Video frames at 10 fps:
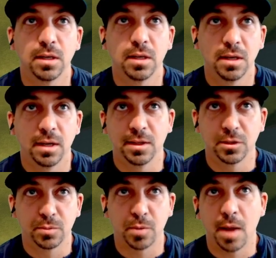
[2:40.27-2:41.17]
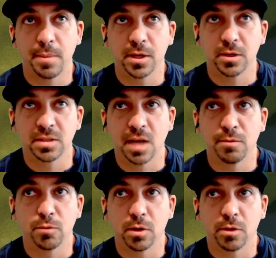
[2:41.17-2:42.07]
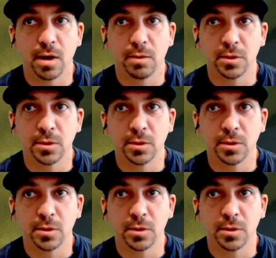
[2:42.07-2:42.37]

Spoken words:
And this would probably be a good time for it, right?